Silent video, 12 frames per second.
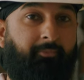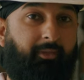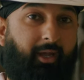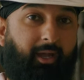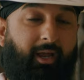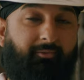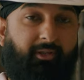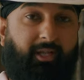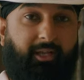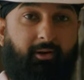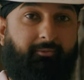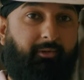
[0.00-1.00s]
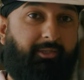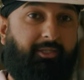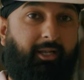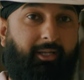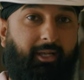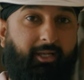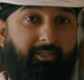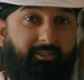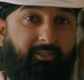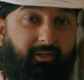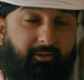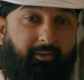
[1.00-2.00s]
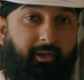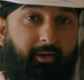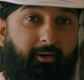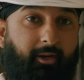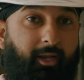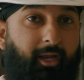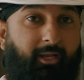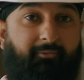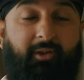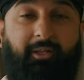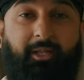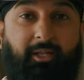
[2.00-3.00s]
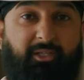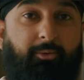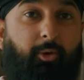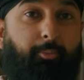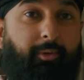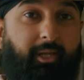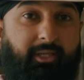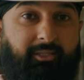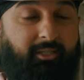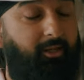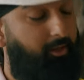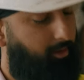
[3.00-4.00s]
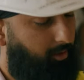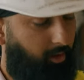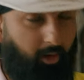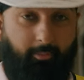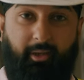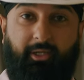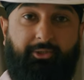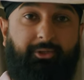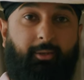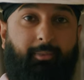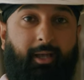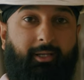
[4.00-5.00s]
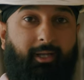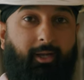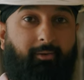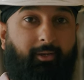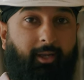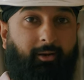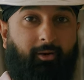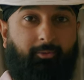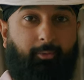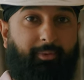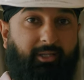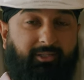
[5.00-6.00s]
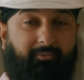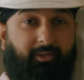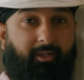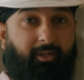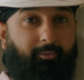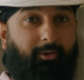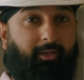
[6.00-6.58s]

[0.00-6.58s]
that everything in our first aid kit is still there. And if anything needs to be replaced, I'll make a trip back down and I'll replace everything that